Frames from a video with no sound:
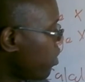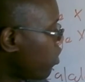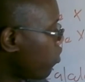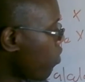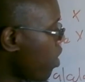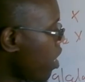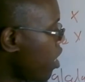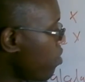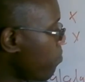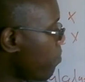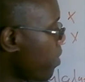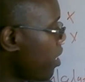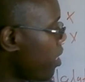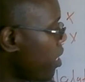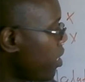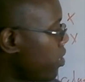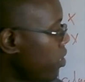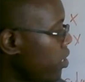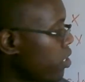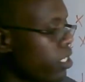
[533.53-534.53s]
1 minus
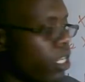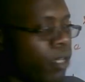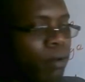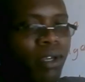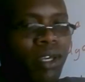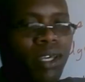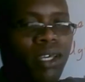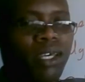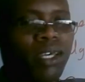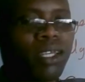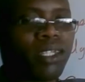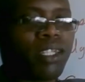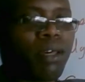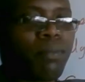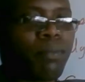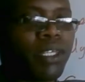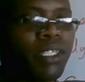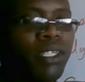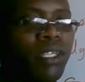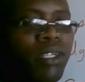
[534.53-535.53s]
6
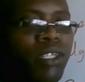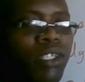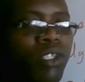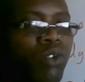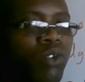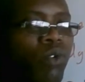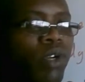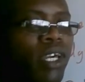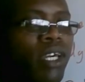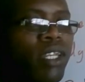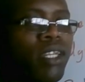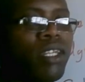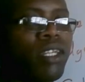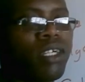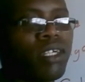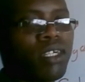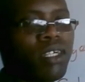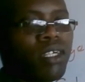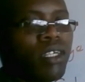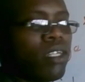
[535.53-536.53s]
summation d squared,
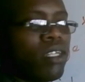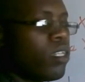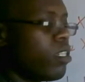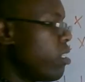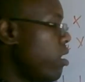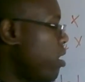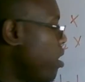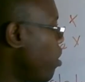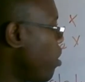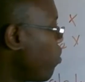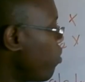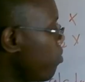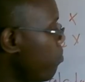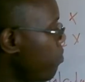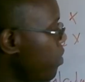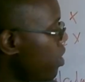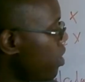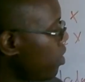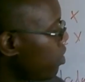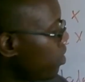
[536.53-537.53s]

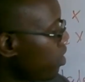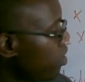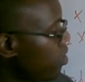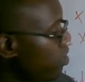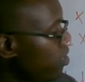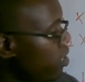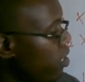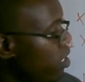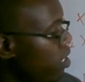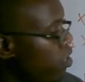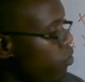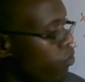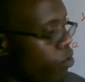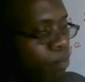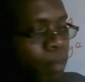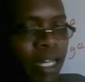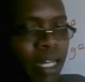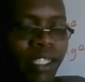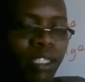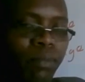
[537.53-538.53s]
meaning that we
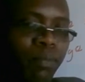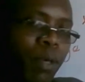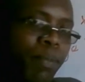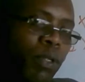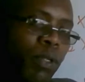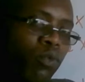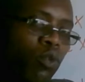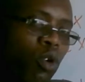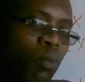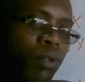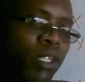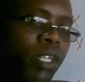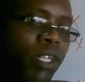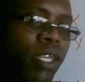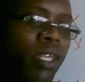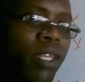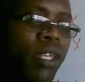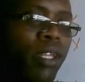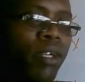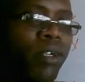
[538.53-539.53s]
must be able to
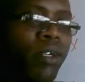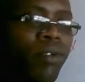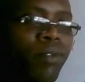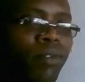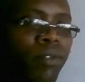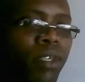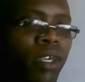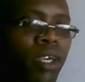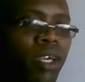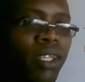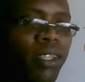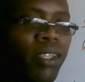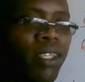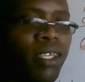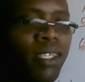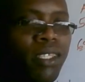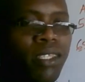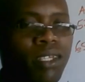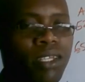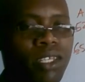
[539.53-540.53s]
obtain
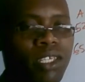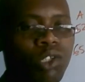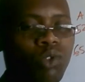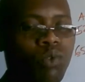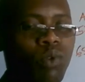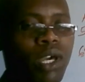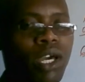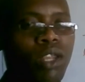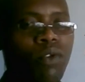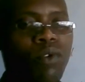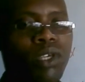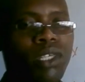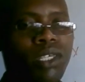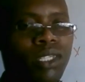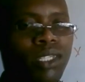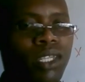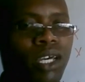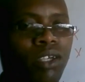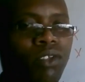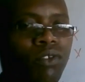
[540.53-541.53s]
this d squared, which is
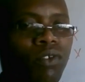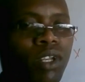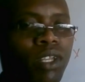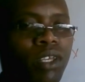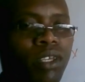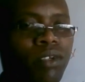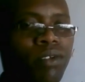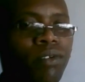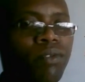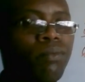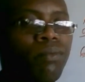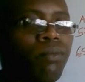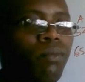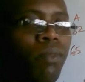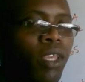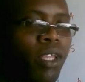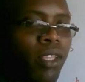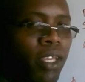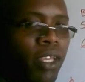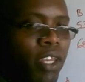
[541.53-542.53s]
actually
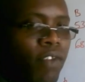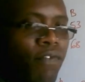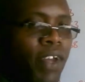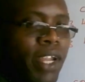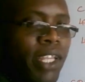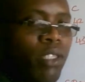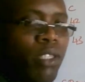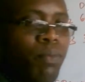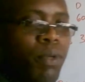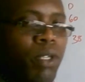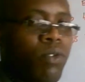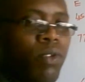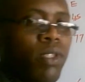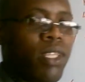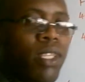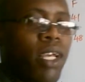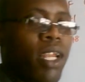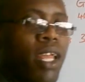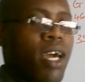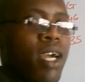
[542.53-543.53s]
the difference between the
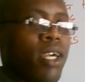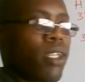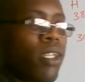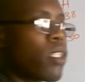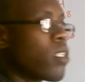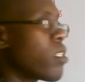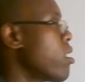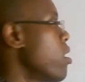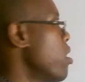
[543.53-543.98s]
ranks.